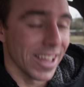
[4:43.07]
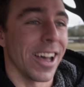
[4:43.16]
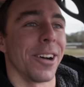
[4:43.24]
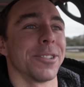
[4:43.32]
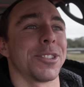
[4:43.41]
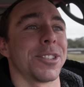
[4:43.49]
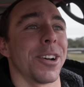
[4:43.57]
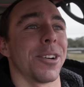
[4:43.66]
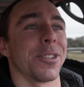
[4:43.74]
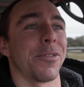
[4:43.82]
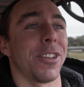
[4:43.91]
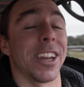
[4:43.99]
That was so
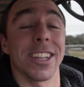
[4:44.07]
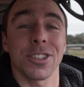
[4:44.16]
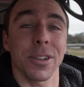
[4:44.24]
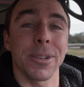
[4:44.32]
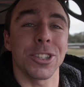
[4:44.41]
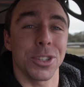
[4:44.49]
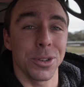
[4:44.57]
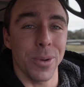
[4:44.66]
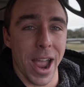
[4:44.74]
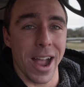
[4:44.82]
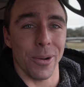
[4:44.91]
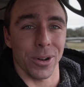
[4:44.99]
defeating. It took me 2
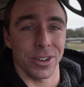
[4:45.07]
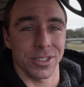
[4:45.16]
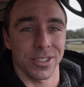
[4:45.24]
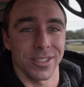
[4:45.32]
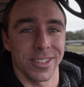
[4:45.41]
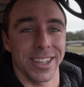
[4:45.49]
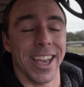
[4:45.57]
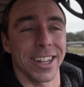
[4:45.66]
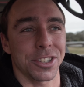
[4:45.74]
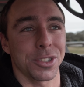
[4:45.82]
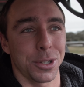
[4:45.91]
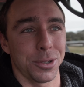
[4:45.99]
hours to
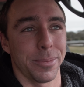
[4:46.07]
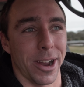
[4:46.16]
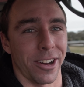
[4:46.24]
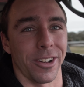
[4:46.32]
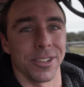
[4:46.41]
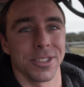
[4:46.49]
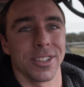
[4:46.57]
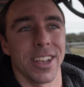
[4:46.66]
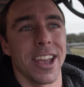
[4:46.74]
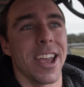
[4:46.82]
catch 2 barrels.